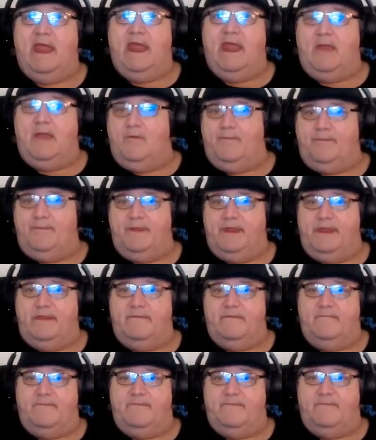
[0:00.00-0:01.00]
AI will
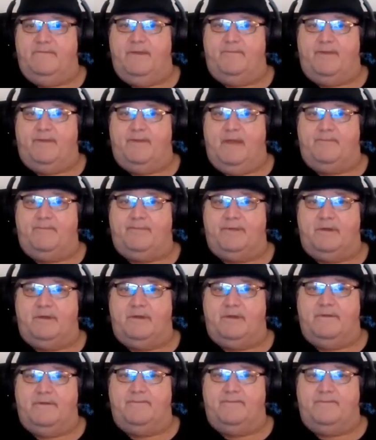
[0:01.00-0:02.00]
be very
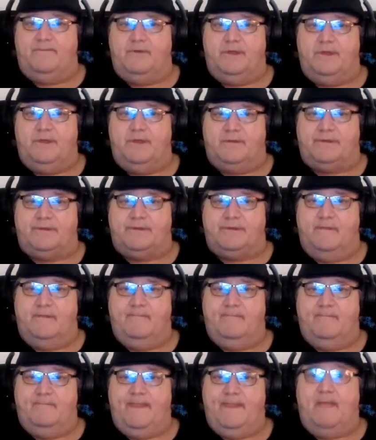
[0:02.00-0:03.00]
popular in a few years,
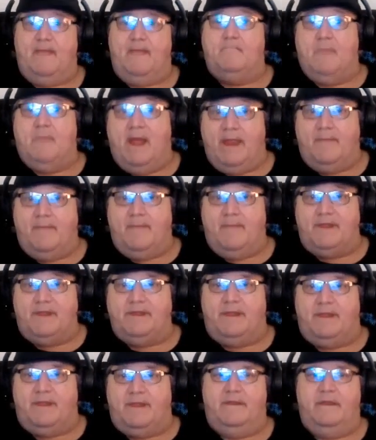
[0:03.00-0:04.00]
my
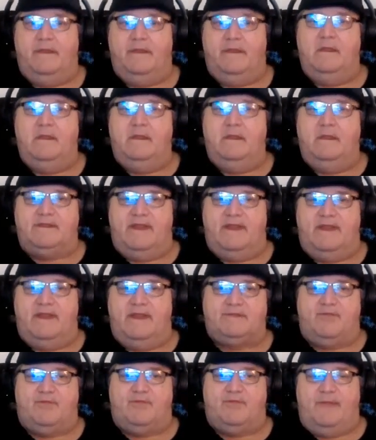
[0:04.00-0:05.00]
opinion. So
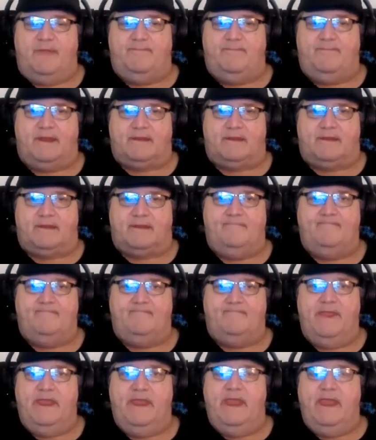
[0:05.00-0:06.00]
that's what I picked.
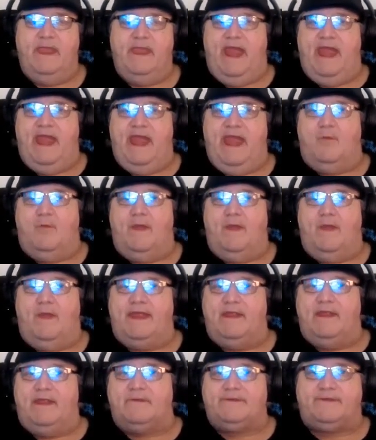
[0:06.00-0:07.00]
Anyway,
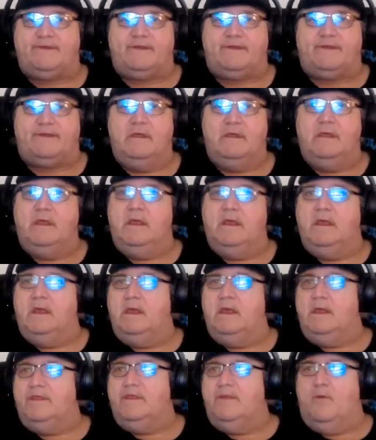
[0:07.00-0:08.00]
here's
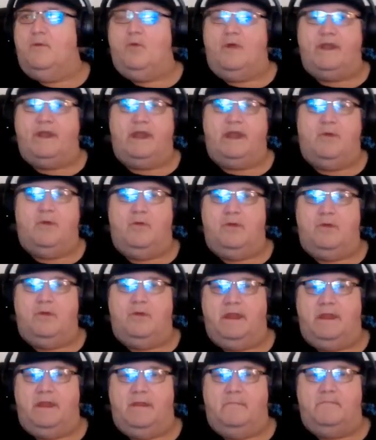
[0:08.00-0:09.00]
the one and
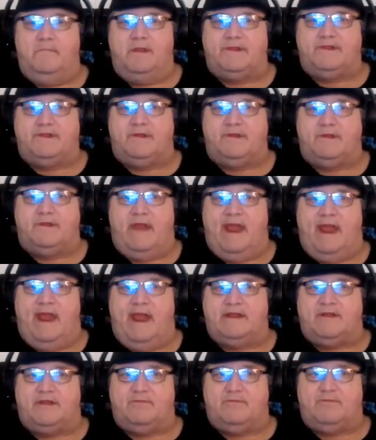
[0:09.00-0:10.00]
only Mr.
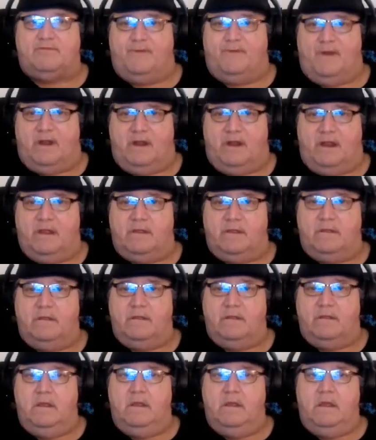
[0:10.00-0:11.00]
Ash
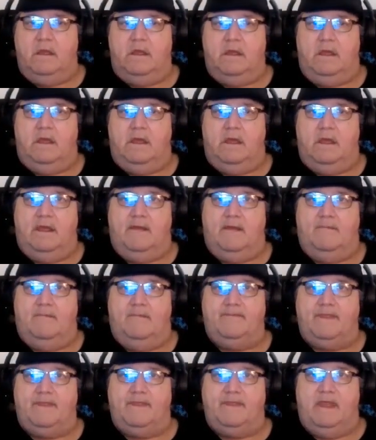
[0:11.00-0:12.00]
Mufareh.
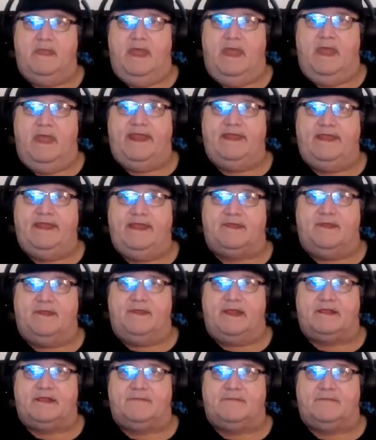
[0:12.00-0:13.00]
Um, and he's
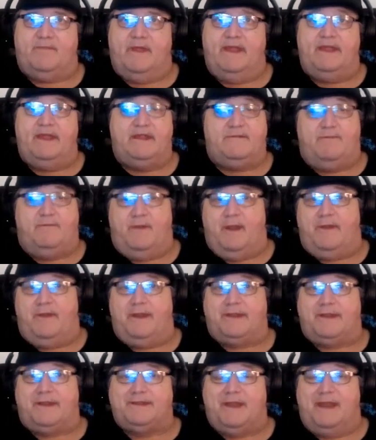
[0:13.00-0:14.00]
going to explain. He's
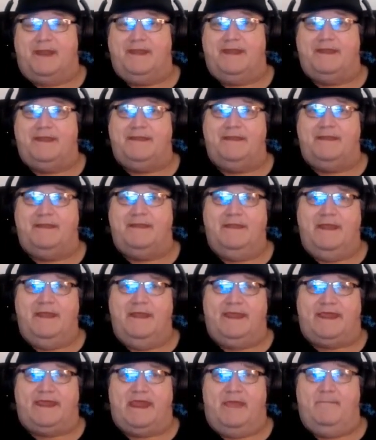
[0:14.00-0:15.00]
very excited.
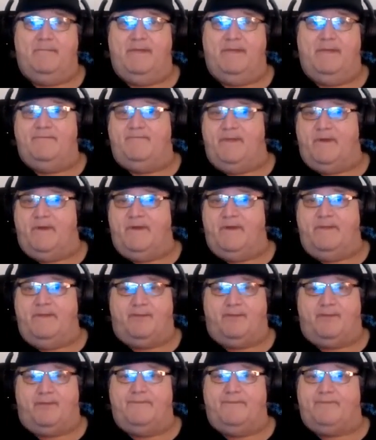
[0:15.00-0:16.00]
He came in
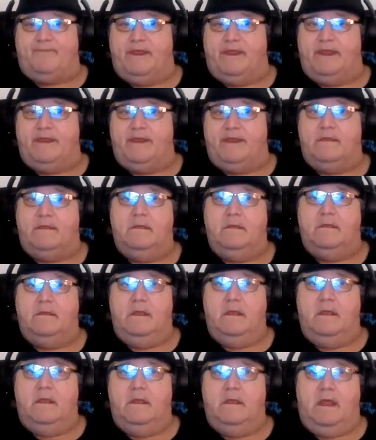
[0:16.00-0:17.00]
very briefly
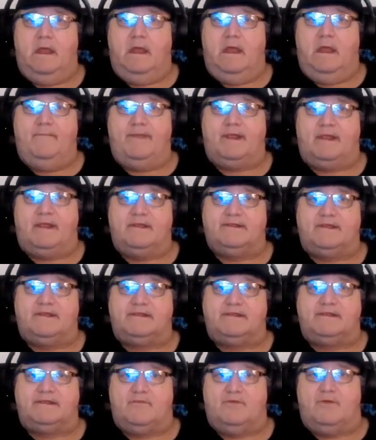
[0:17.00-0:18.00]
uh,
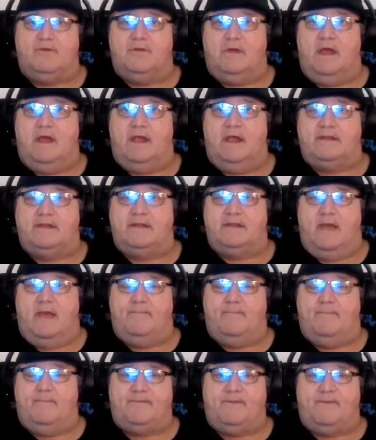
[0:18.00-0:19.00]
because it's a real hot
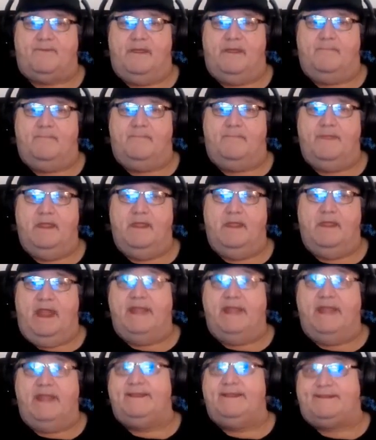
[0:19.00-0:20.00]
topic for him.
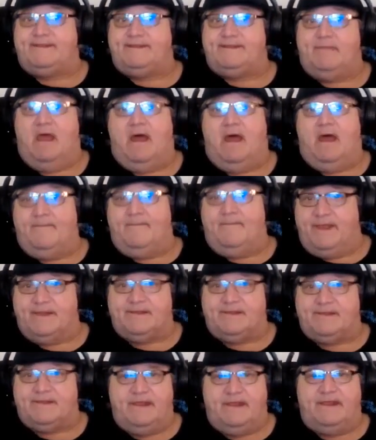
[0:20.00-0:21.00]
And he's
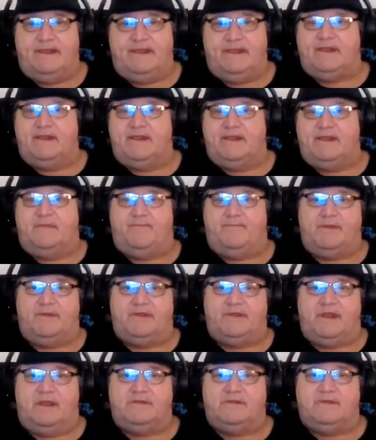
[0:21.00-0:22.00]
obviously, he sees the
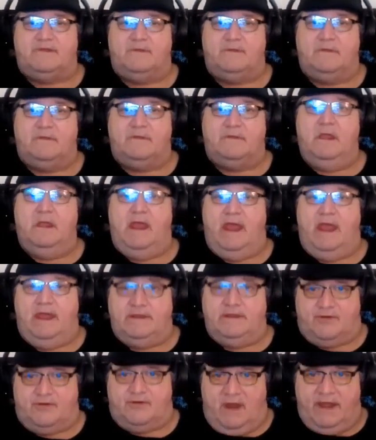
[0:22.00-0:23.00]
potential
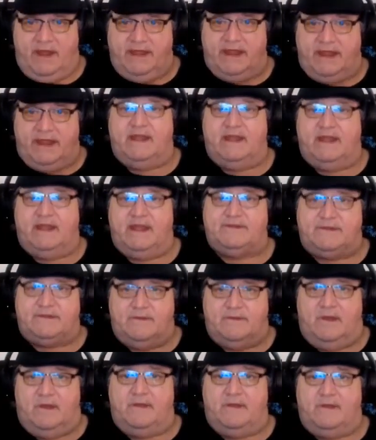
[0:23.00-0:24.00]
and trying to get
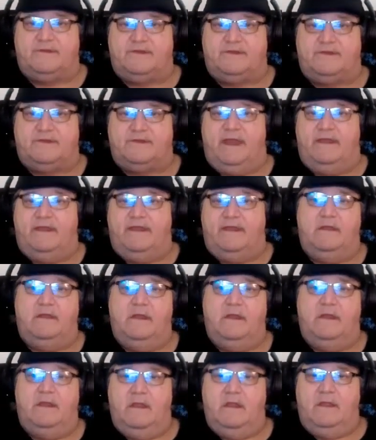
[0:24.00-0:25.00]
us to understand
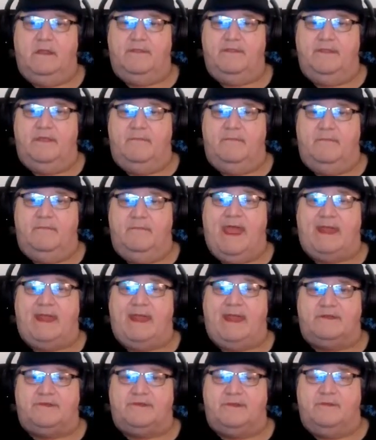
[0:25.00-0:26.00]
the
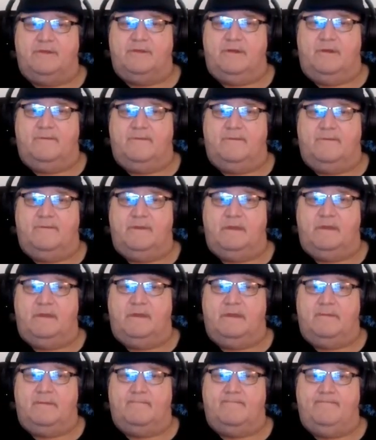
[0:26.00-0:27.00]
magnitude of
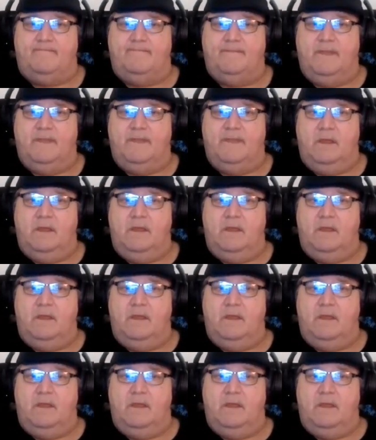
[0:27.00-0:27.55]
um,